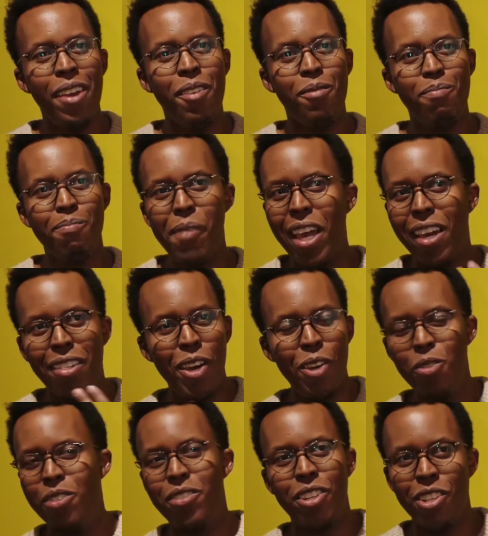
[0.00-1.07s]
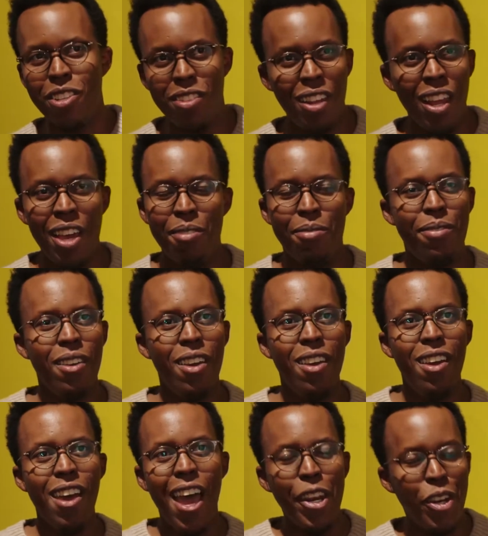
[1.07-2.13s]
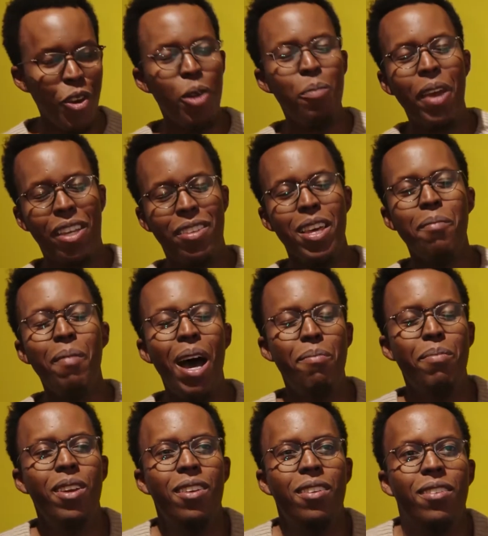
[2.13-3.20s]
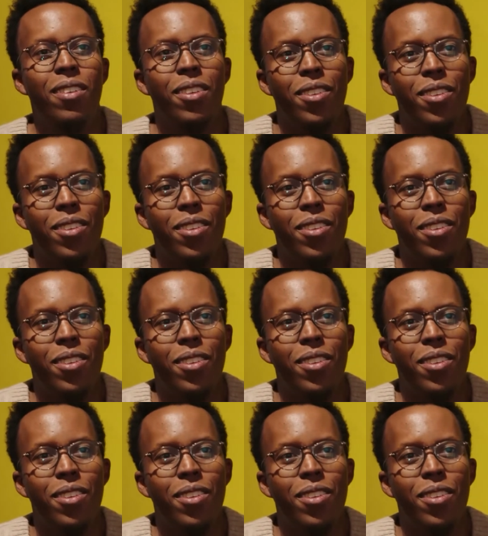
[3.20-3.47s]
and make their own decisions in life and do what makes them happy.